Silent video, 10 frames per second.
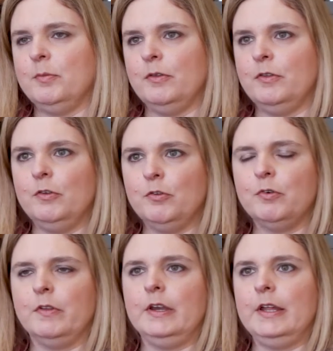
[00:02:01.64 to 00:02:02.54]
is both
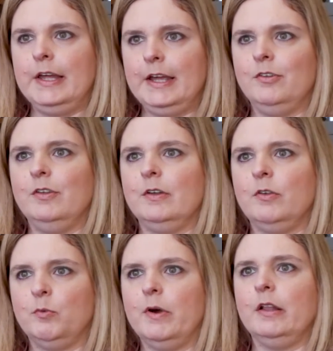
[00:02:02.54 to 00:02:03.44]
useful and
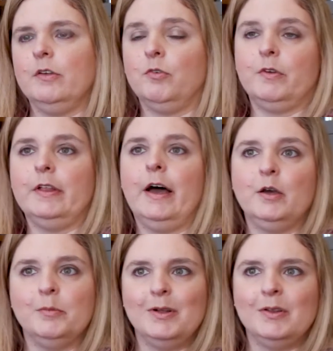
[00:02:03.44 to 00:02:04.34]
engaging as well as
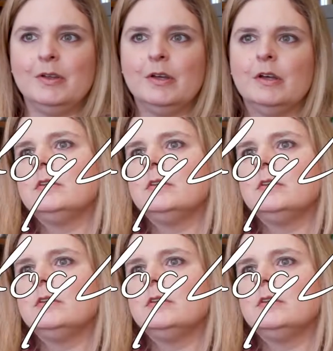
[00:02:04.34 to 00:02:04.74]
reliable.